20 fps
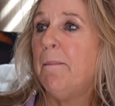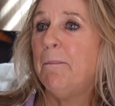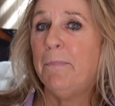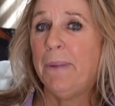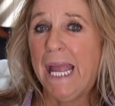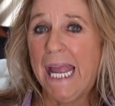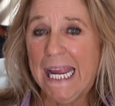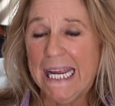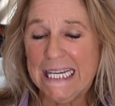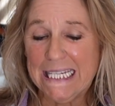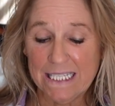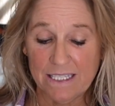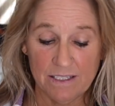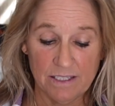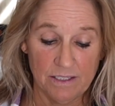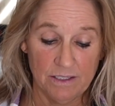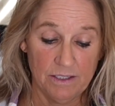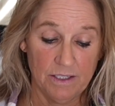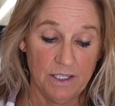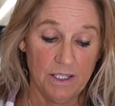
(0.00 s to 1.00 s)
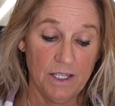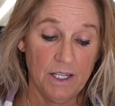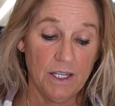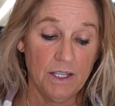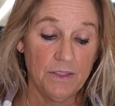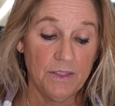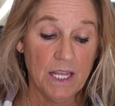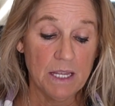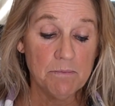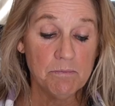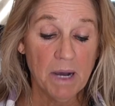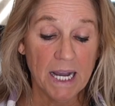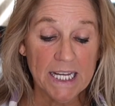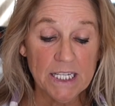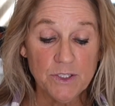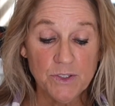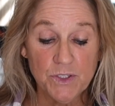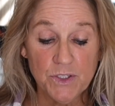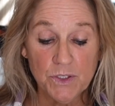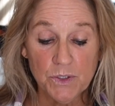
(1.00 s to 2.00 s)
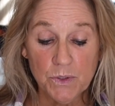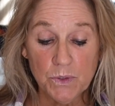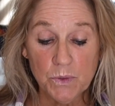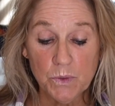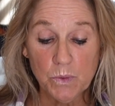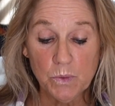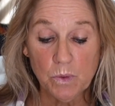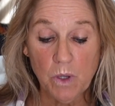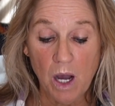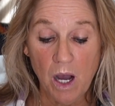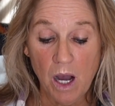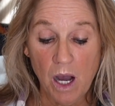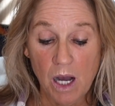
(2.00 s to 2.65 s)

Paint. They might do,